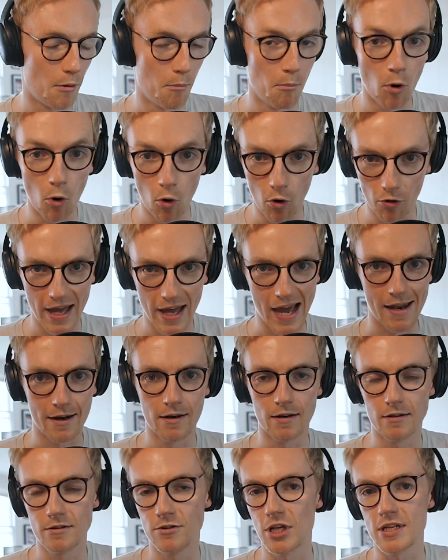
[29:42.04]
more
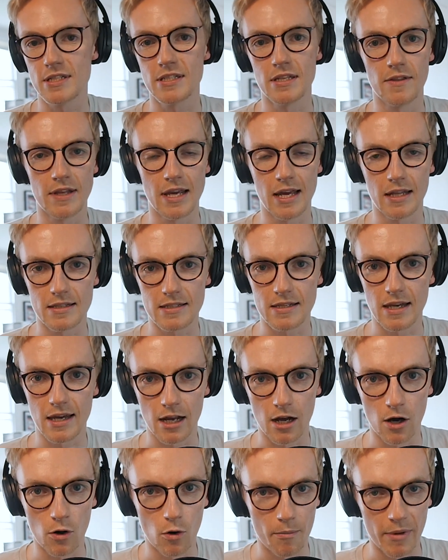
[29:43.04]
than just at the end
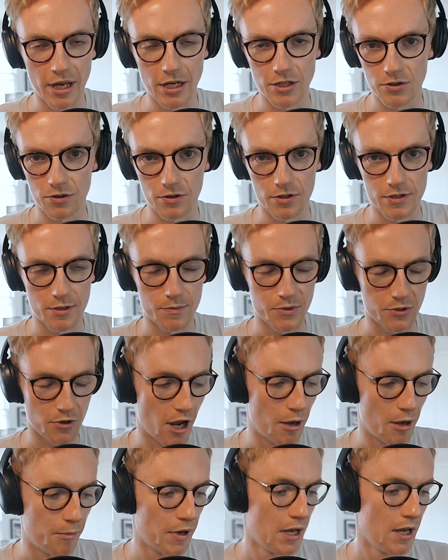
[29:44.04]
saying, oh, make sure to
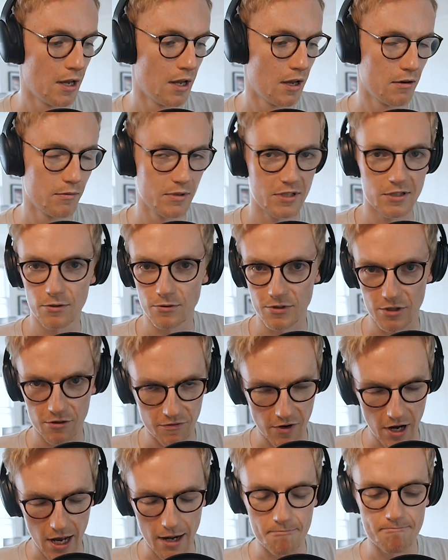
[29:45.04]
subscribe, which is also
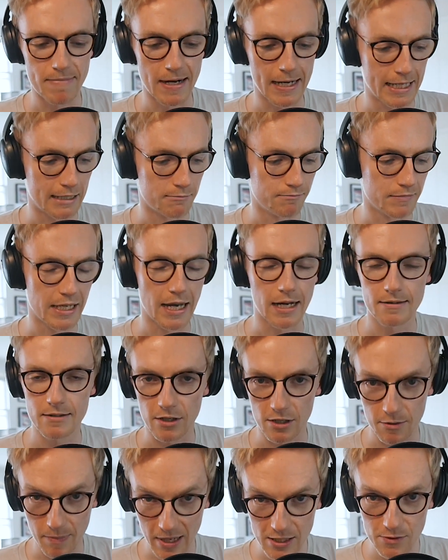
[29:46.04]
fine. But
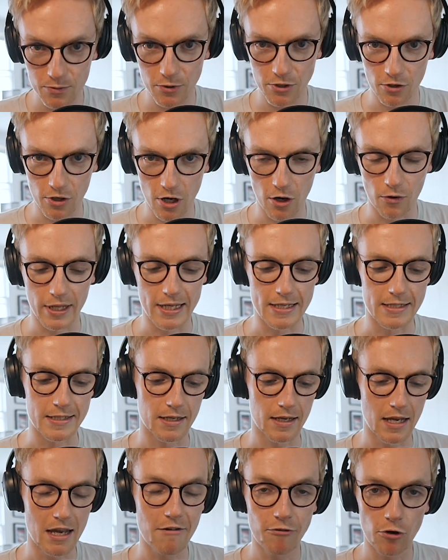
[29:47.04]
so it depends what your goal is.
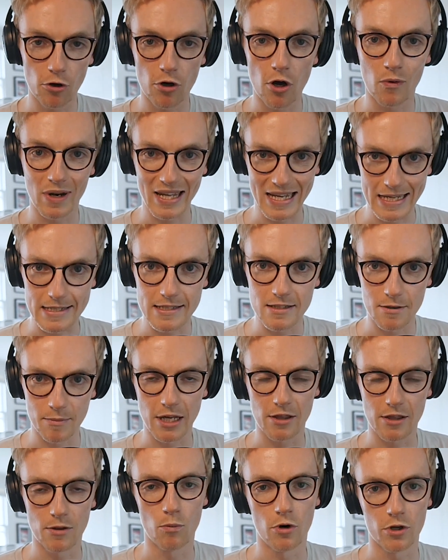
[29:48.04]
If your goal is to
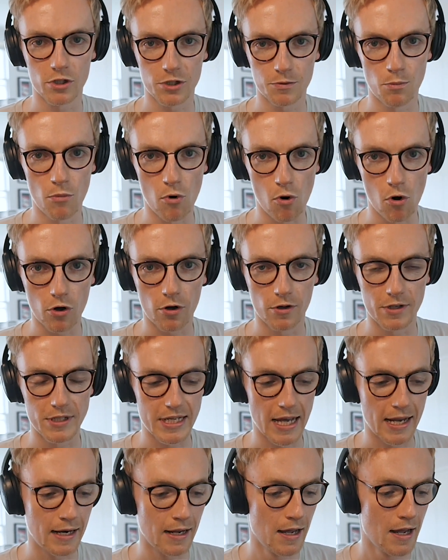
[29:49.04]
make them watch more
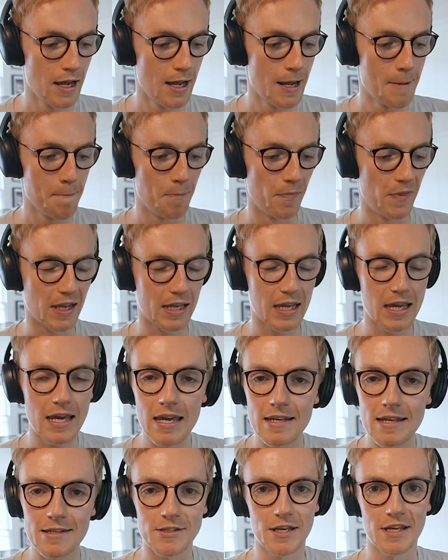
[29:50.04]
content, the
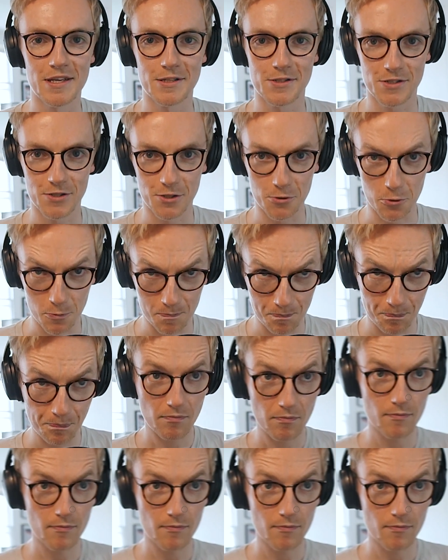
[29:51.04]
key is to